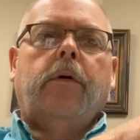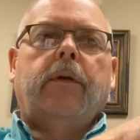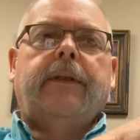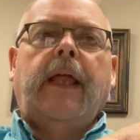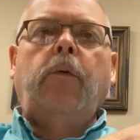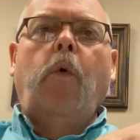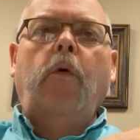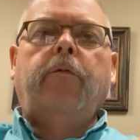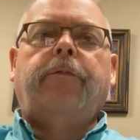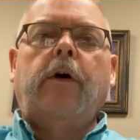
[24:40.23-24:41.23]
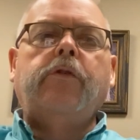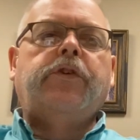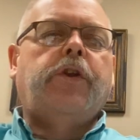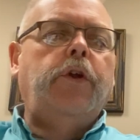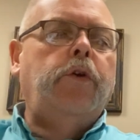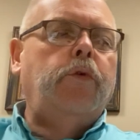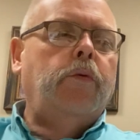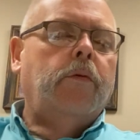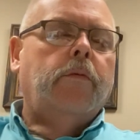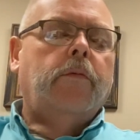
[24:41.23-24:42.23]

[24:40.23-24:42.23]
they want folks to